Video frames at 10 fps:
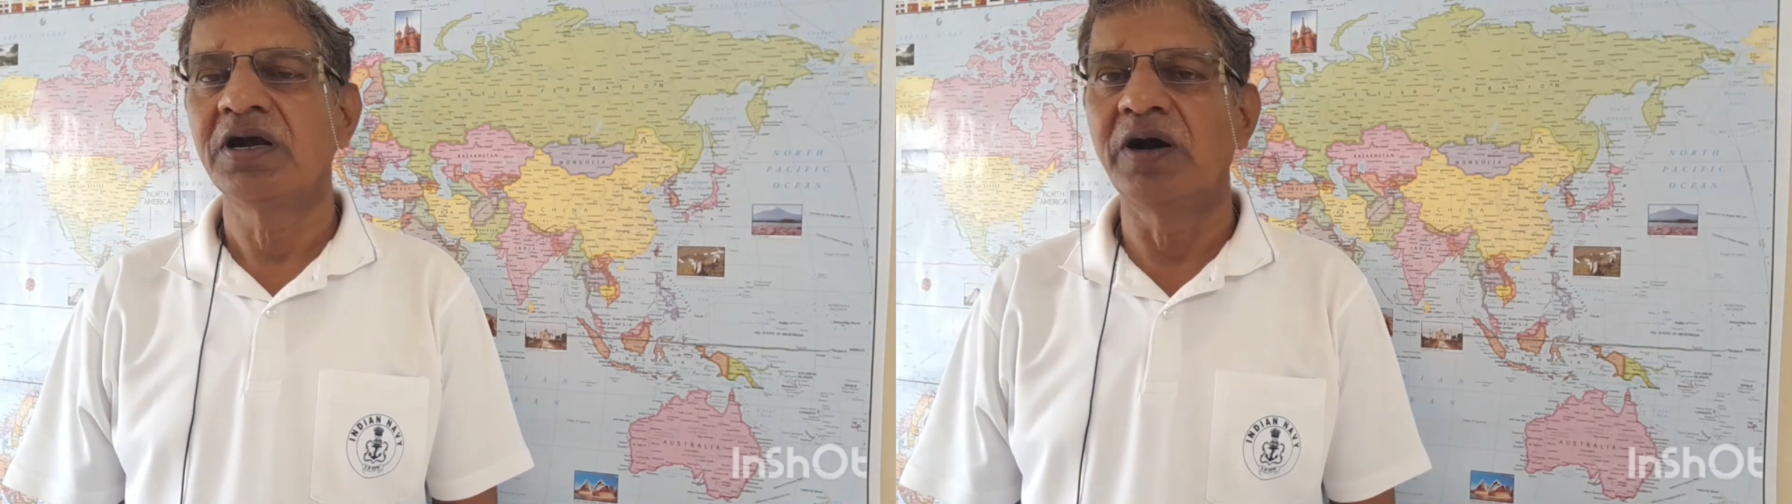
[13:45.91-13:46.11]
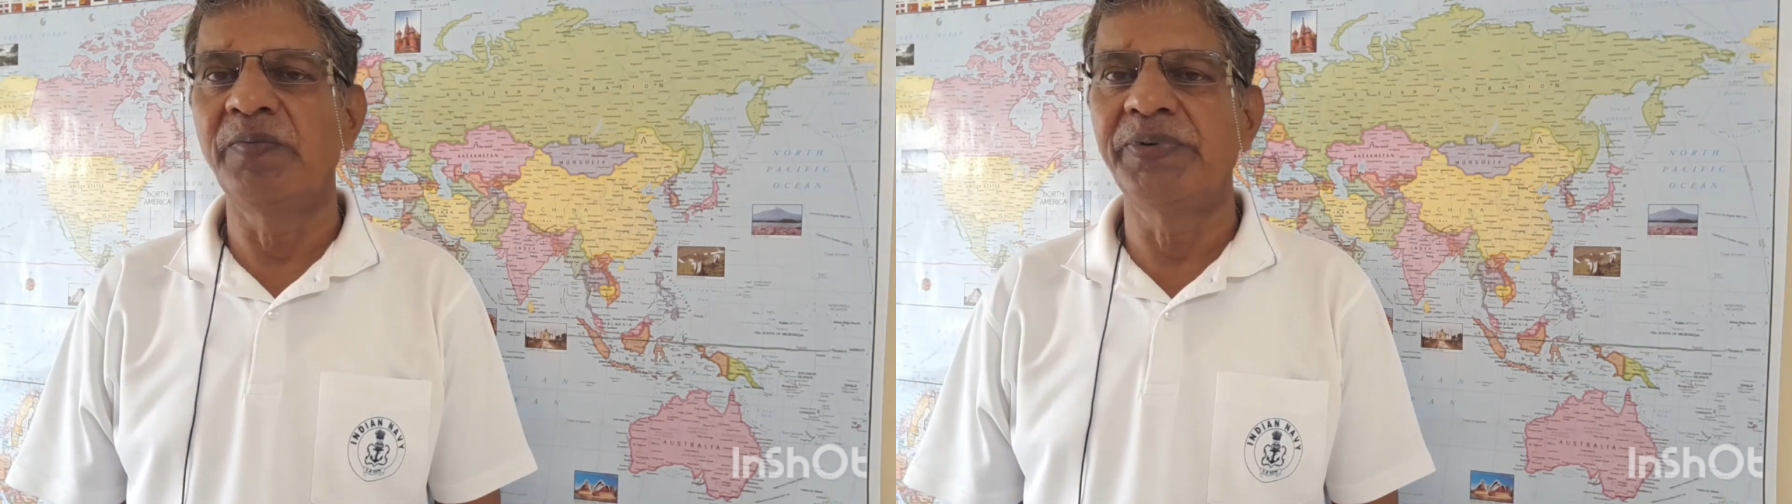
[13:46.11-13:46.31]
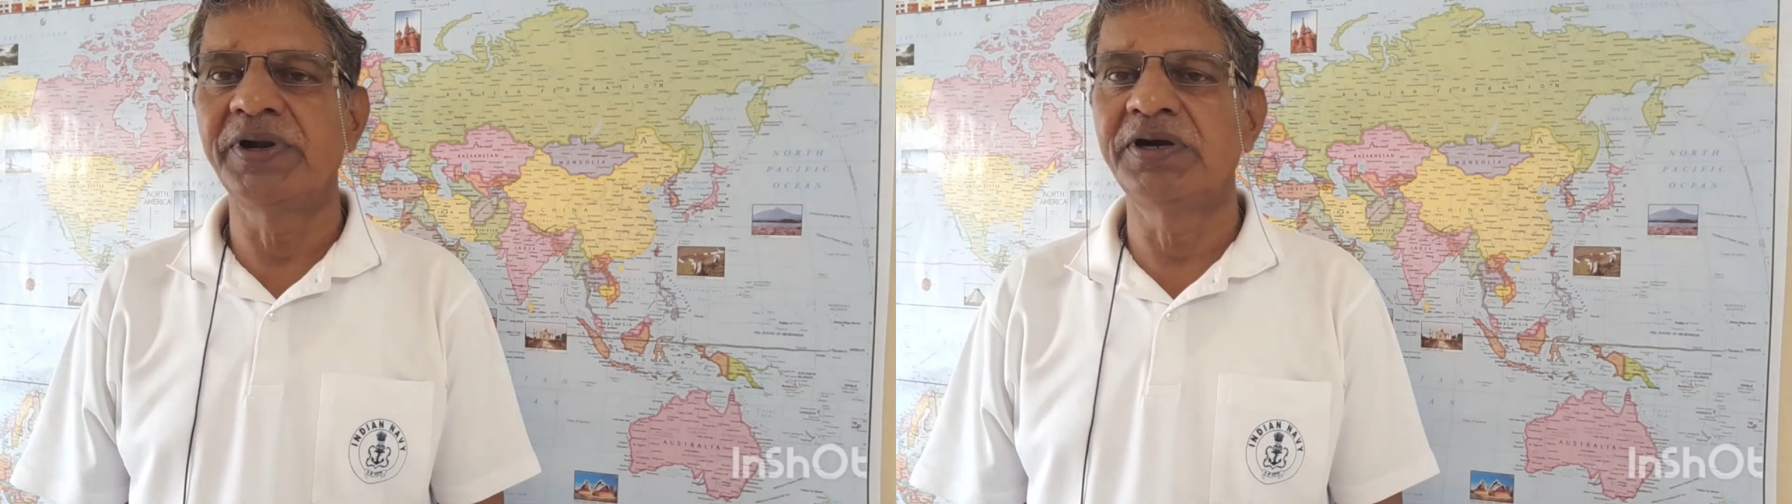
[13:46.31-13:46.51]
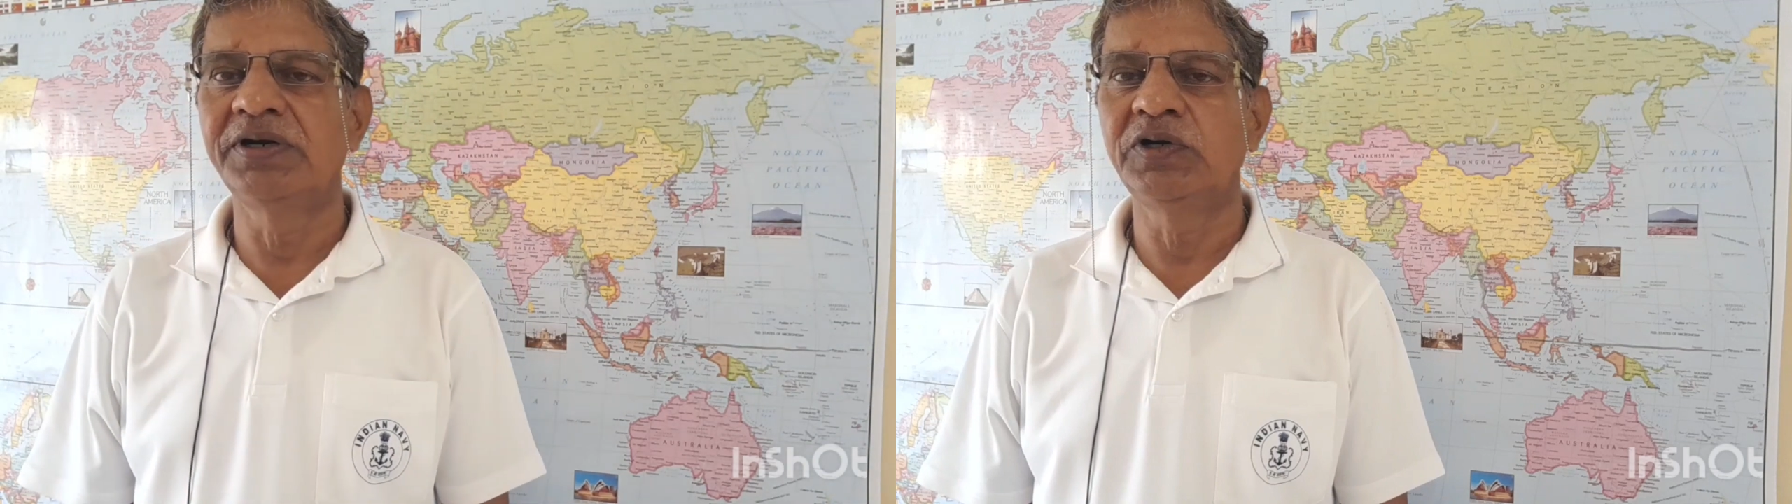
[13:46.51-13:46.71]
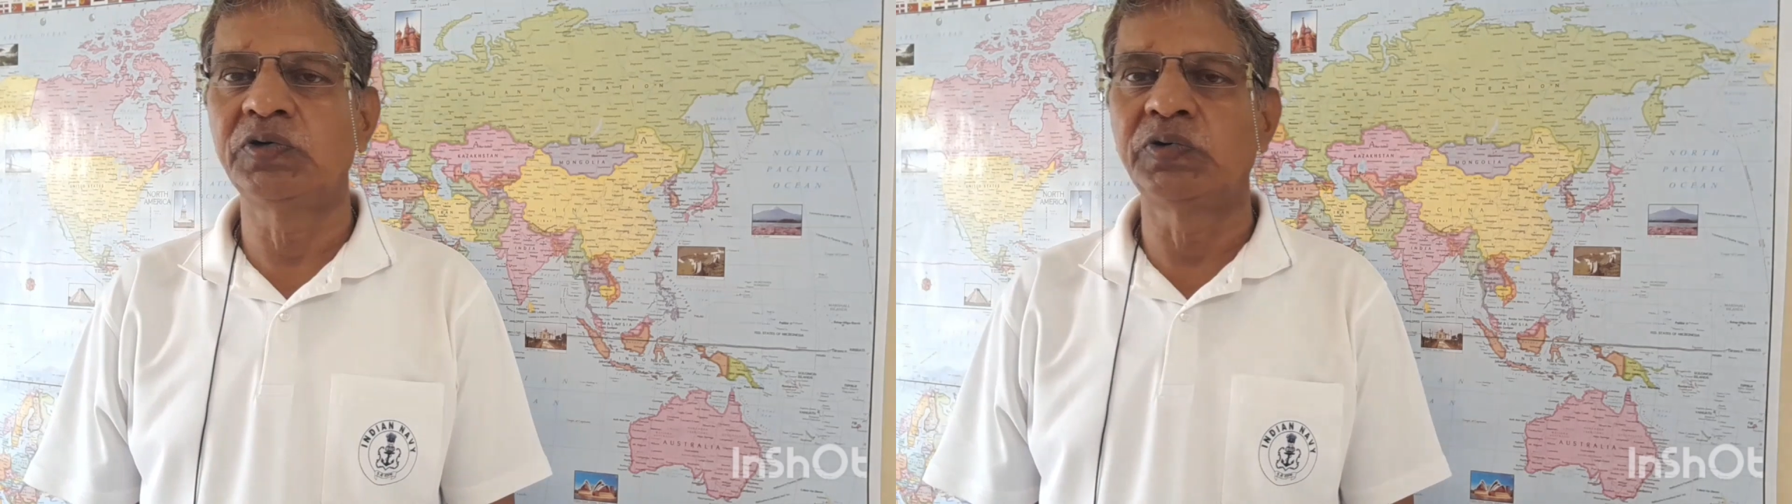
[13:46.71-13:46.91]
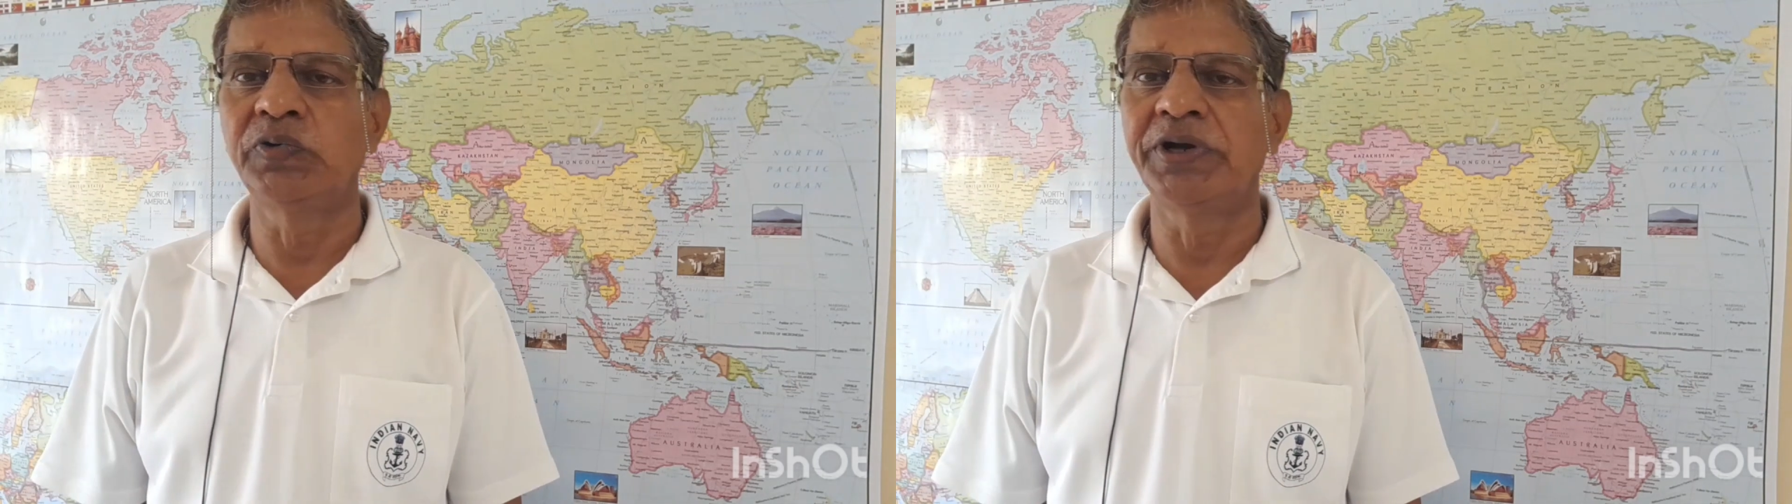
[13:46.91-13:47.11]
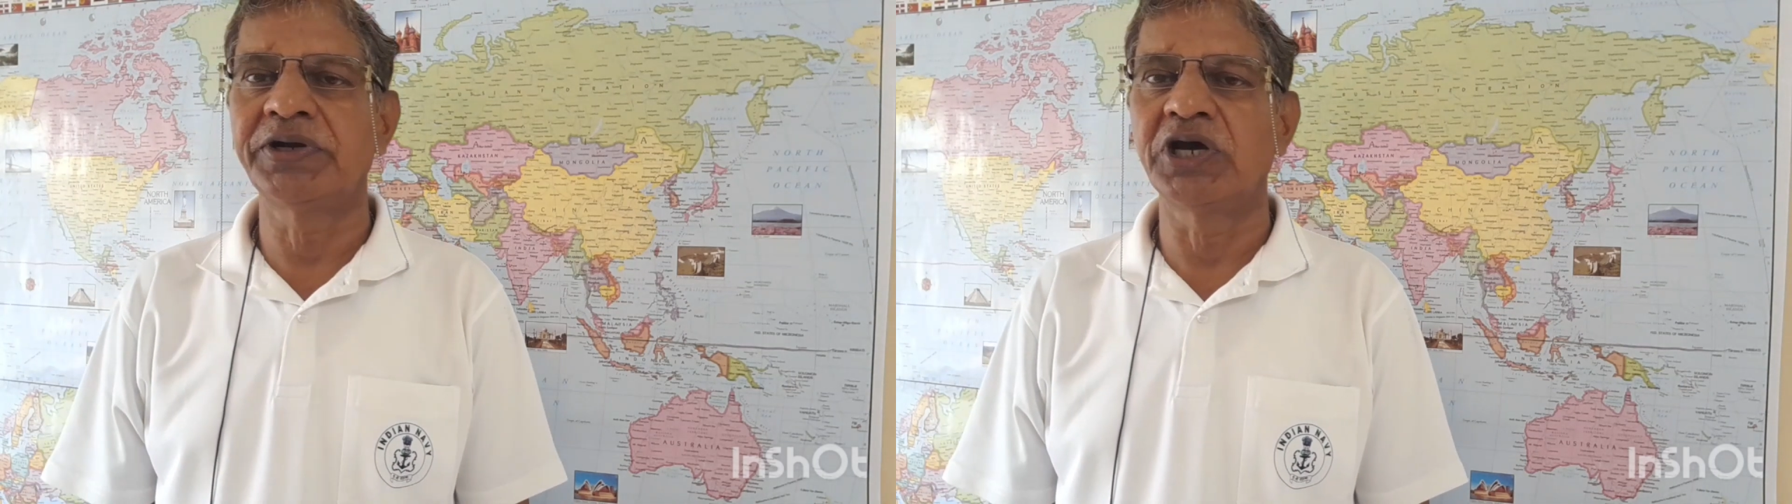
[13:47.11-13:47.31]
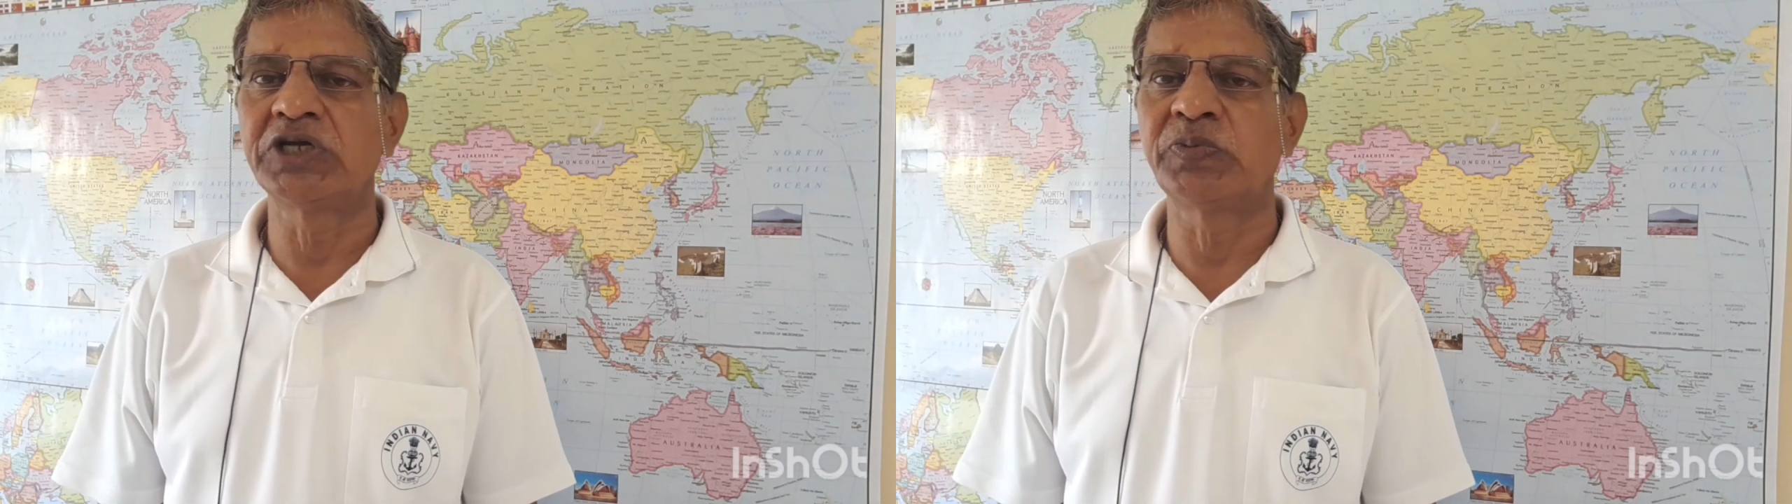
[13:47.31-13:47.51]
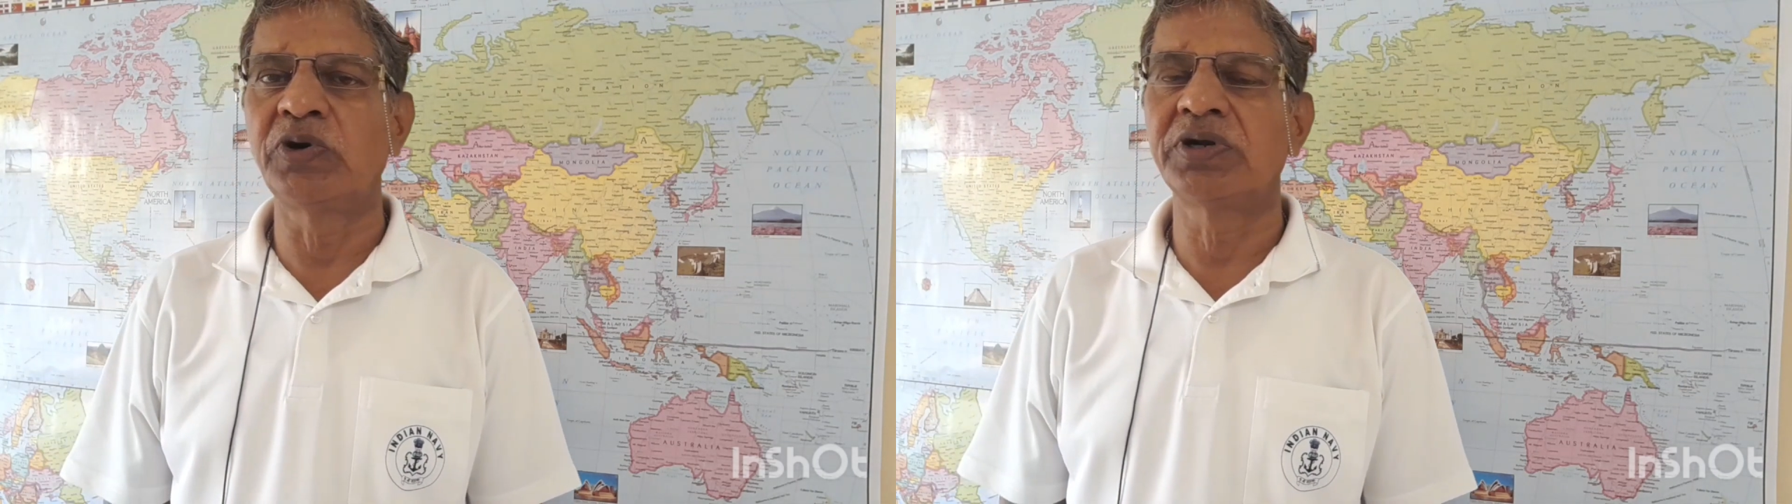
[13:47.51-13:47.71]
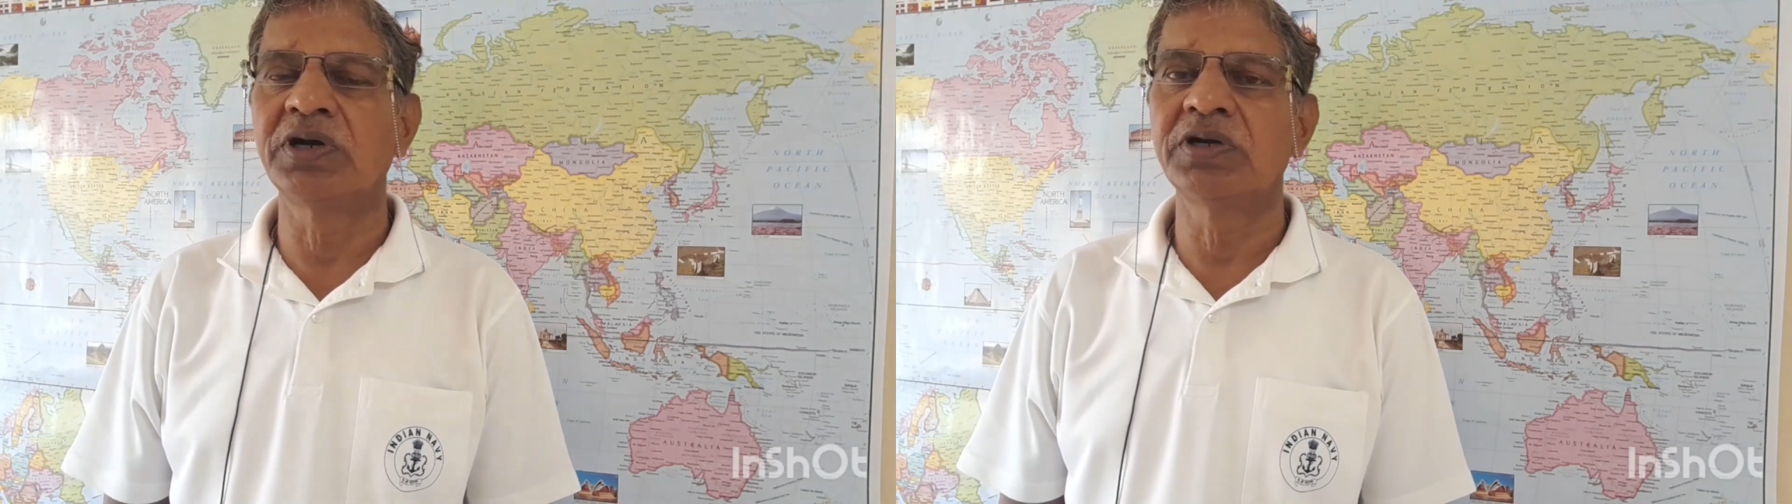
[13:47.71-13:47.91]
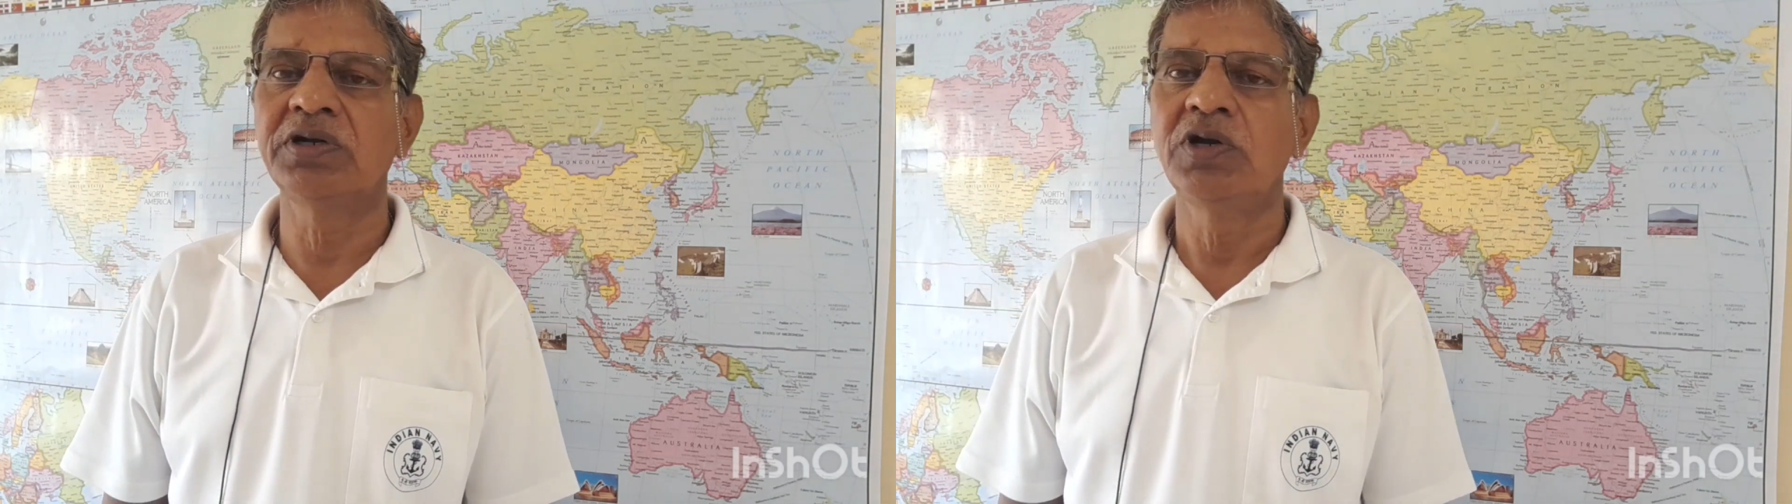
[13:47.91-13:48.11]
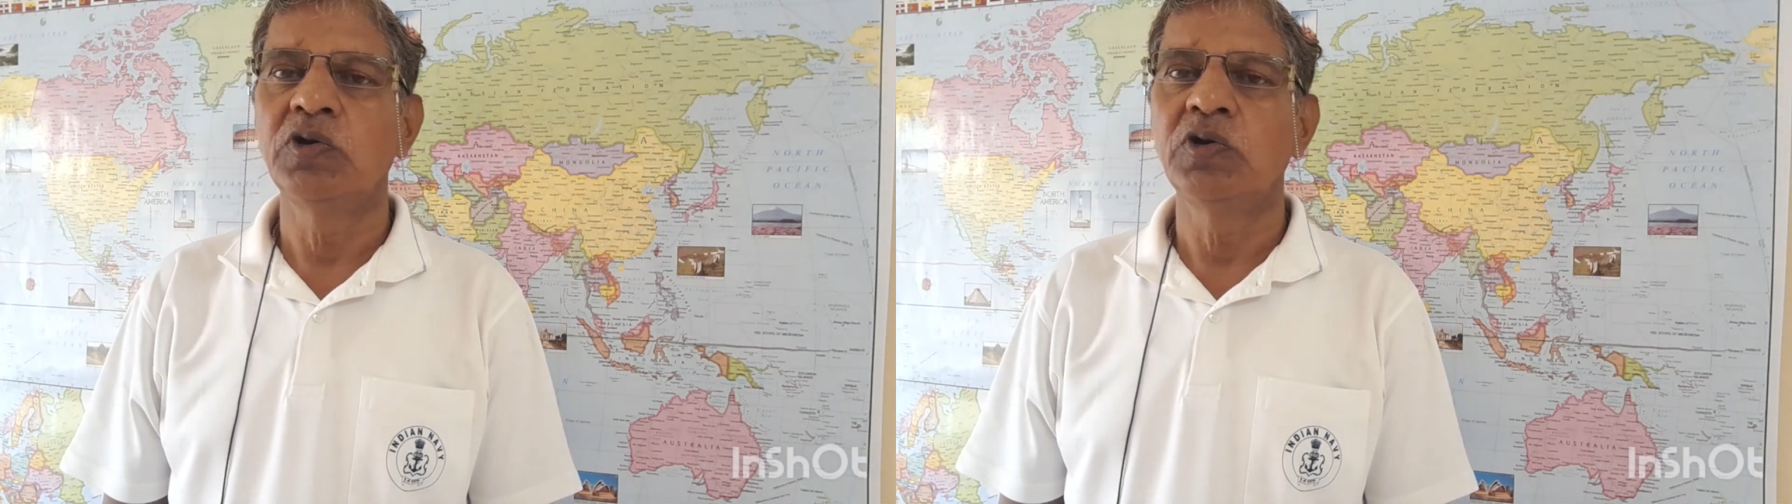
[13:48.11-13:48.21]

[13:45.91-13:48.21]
compared to a transporter